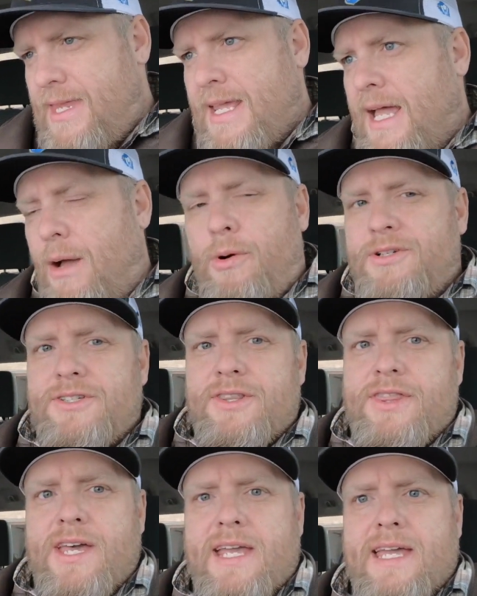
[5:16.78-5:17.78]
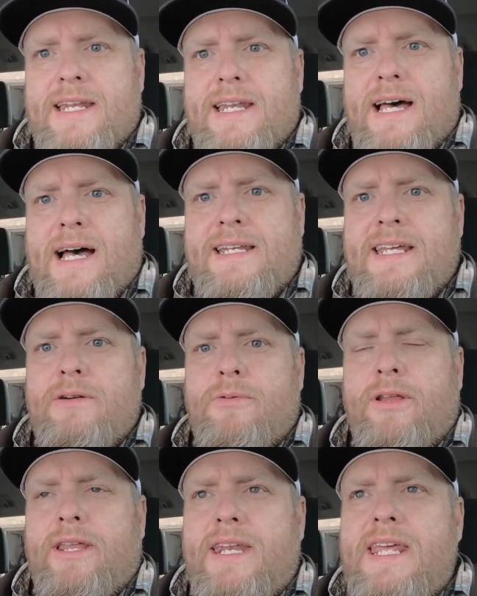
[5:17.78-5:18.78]
I wasn't thinking I didn't
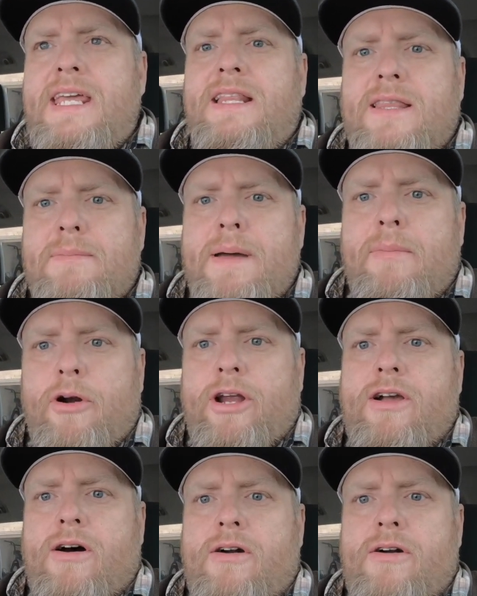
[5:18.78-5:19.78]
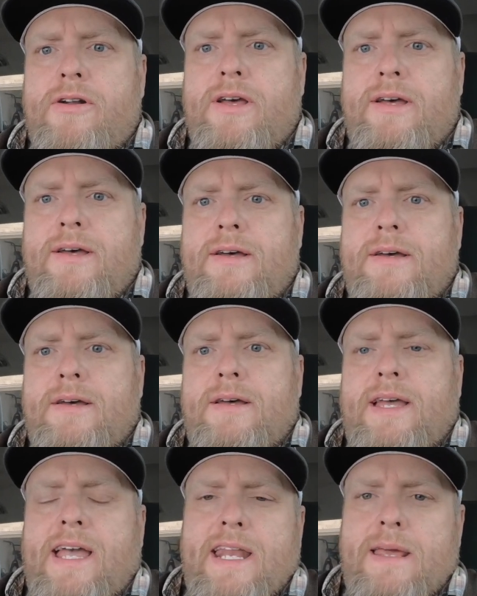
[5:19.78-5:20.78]
really need the memory card
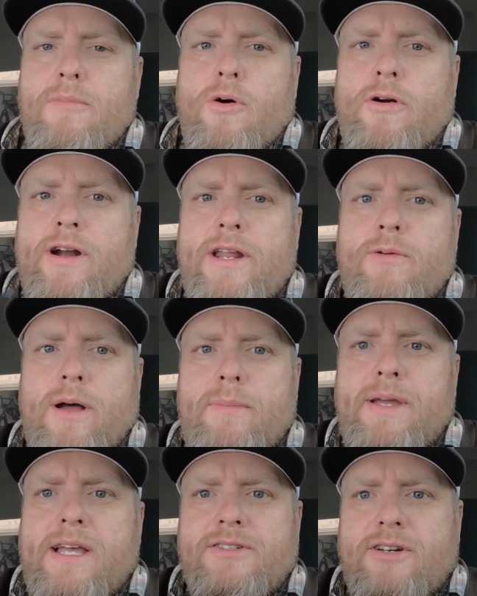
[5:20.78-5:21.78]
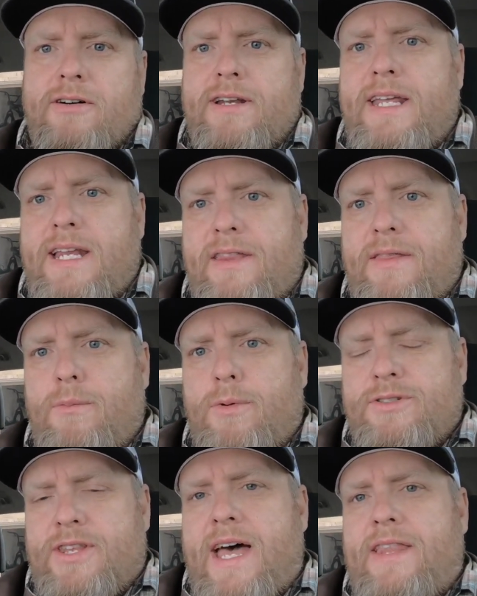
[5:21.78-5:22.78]
anymore anyway, because all I needed
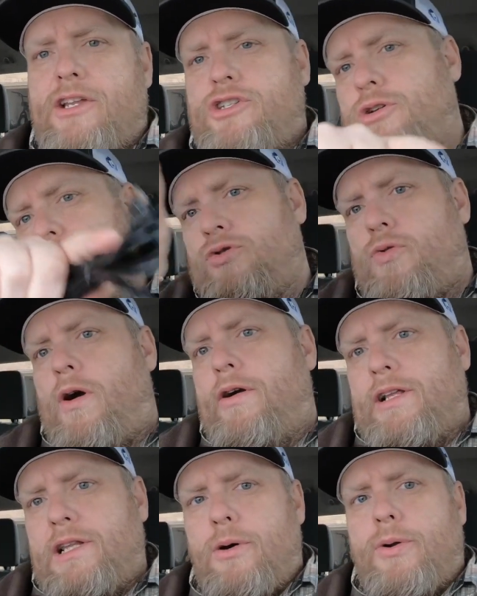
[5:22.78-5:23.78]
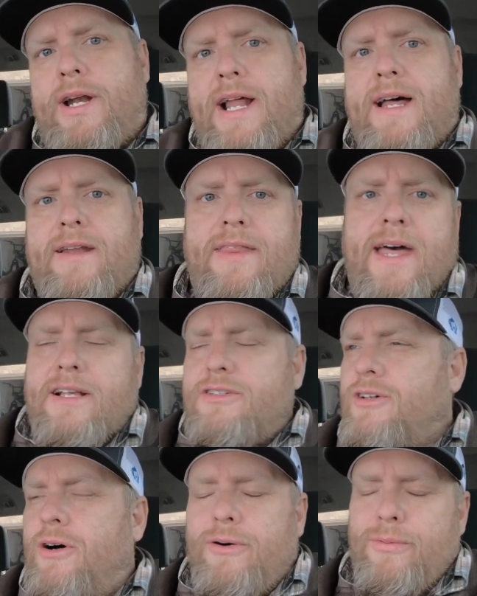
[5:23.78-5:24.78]
was that. The tunes were already loaded onto that,
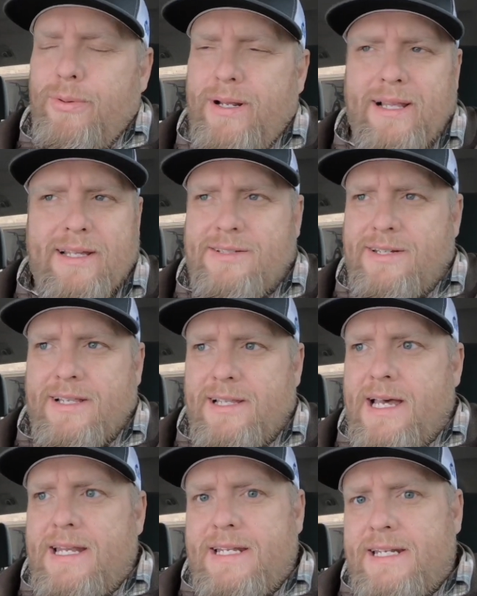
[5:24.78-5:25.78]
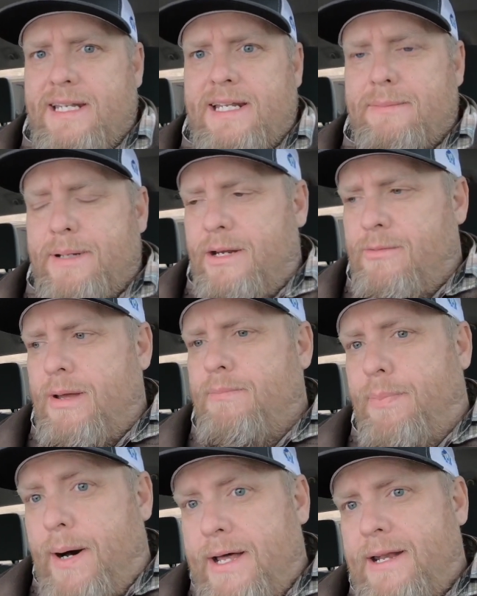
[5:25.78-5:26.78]
so realistically I didn't need them anyway,
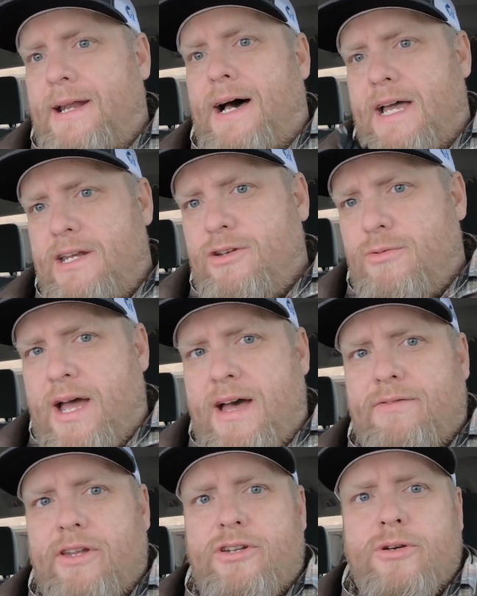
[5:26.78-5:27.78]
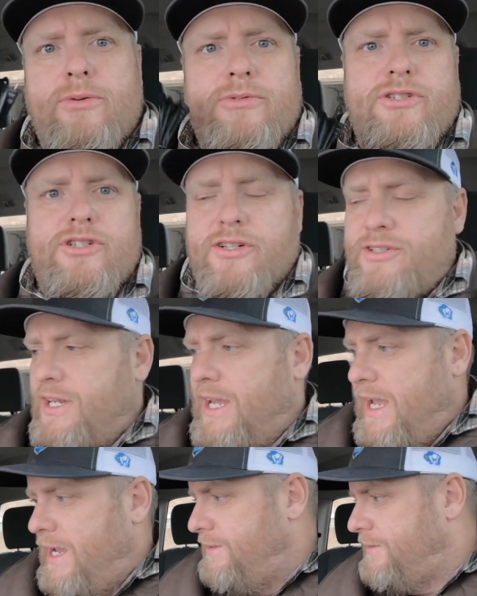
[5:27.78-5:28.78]
but I do have the tunes just in
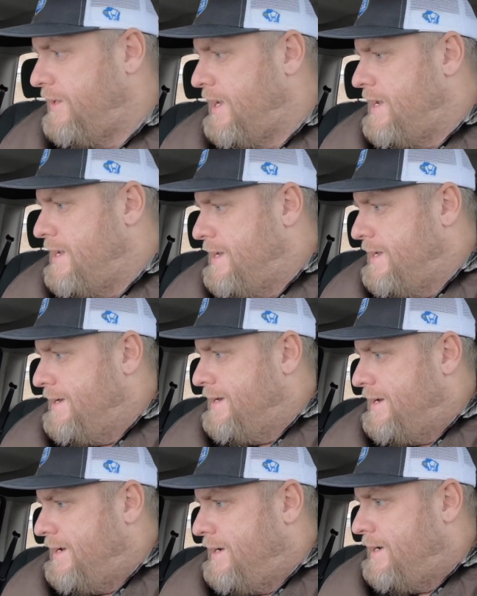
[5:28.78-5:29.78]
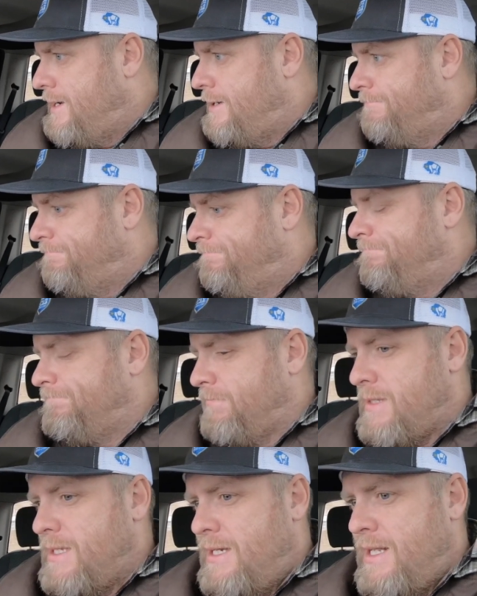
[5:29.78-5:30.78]
case.
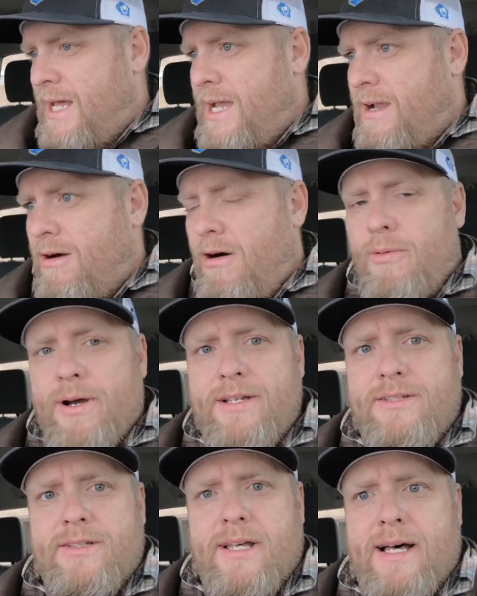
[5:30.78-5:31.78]
And like always,